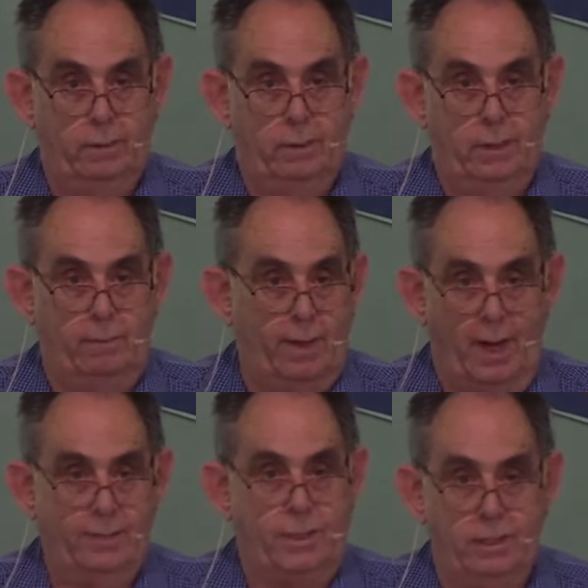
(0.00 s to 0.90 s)
I'm not
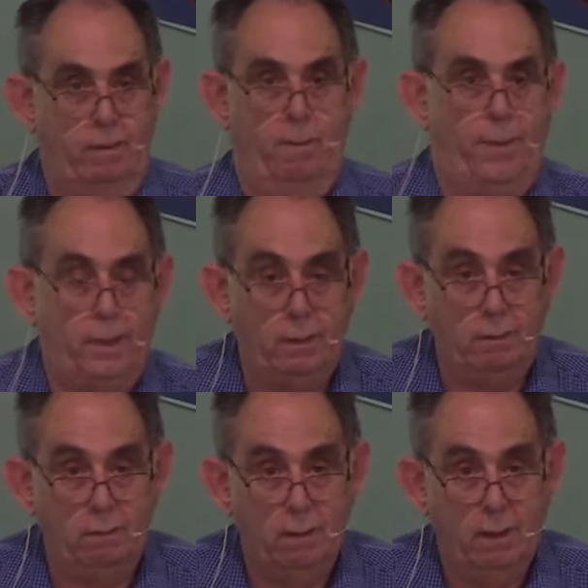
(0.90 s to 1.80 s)
asking your opinion.
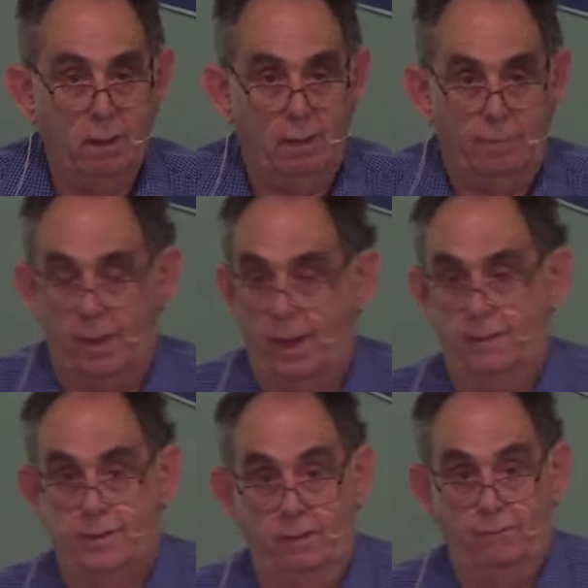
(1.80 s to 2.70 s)
I'm not
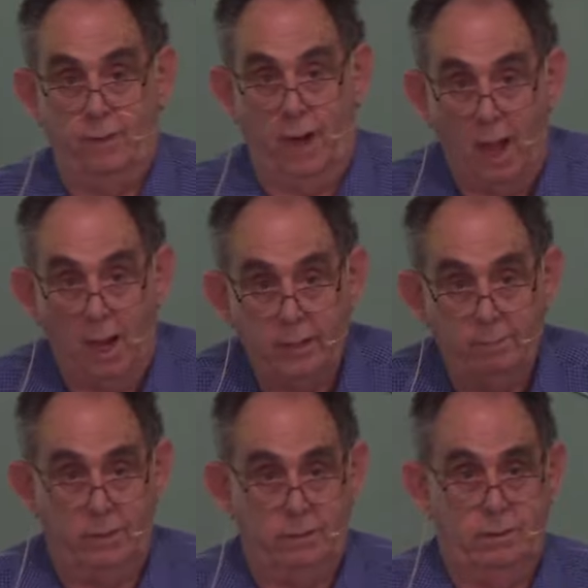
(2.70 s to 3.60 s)
asking for an
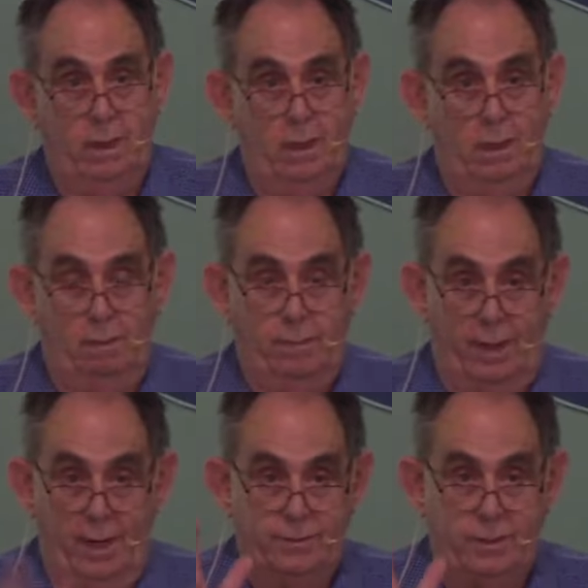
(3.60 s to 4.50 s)
argument. I'm not
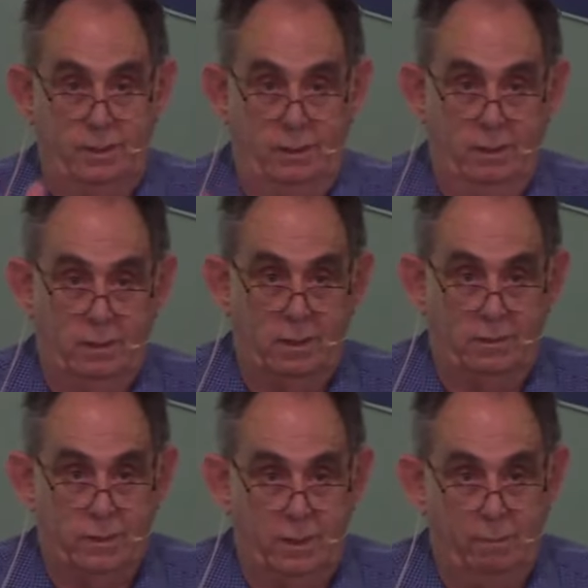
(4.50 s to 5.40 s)
asking you to
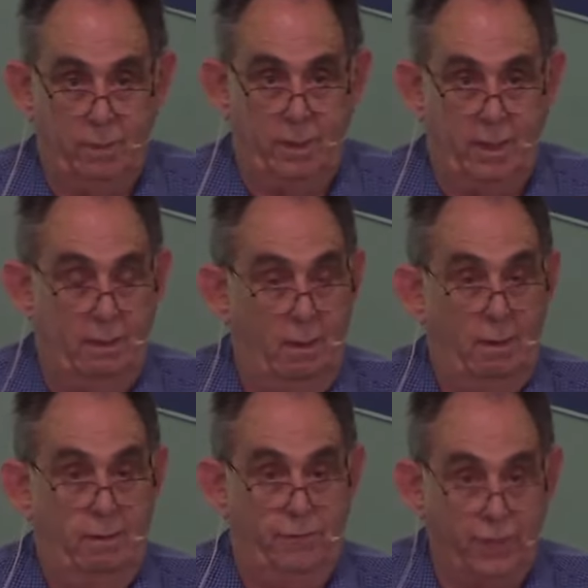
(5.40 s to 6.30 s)
consider whether
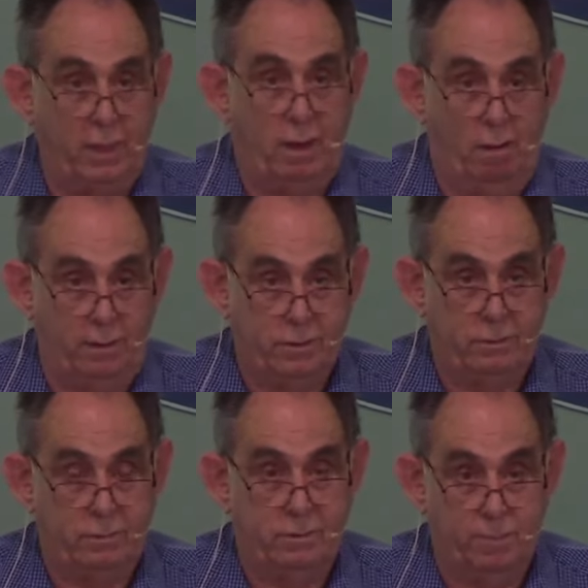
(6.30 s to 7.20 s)
you think I
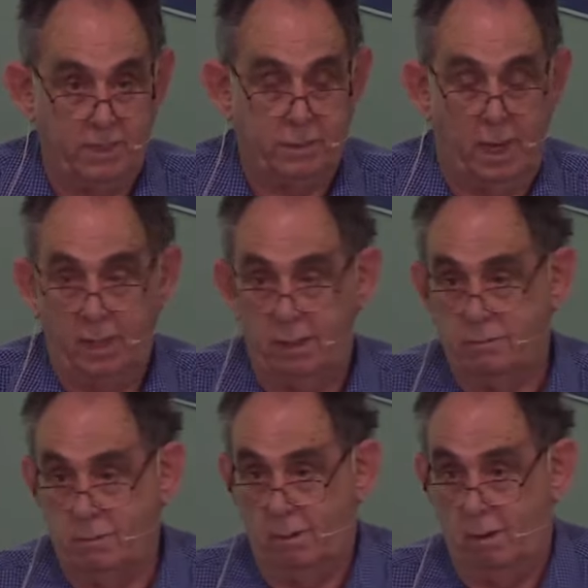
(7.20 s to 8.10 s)
should be saying this
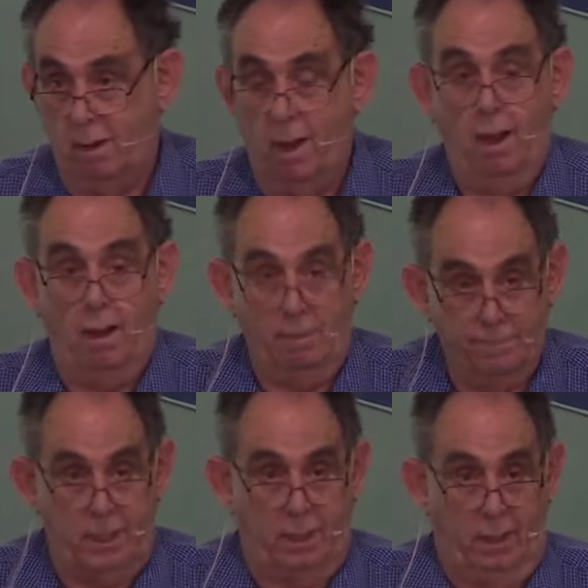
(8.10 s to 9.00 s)
or not. I'm
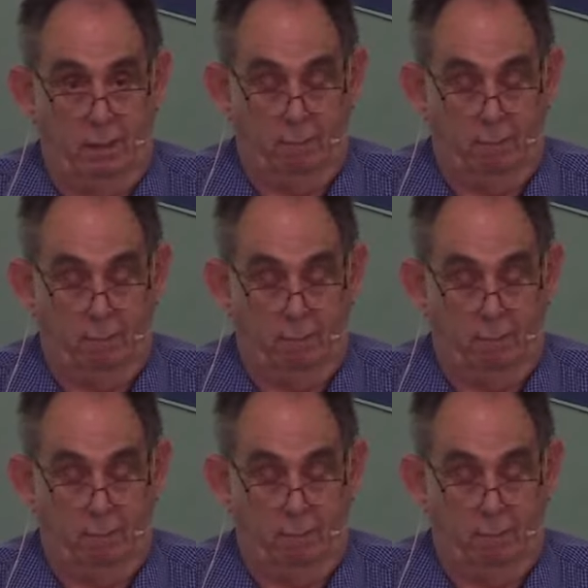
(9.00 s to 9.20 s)
telling you.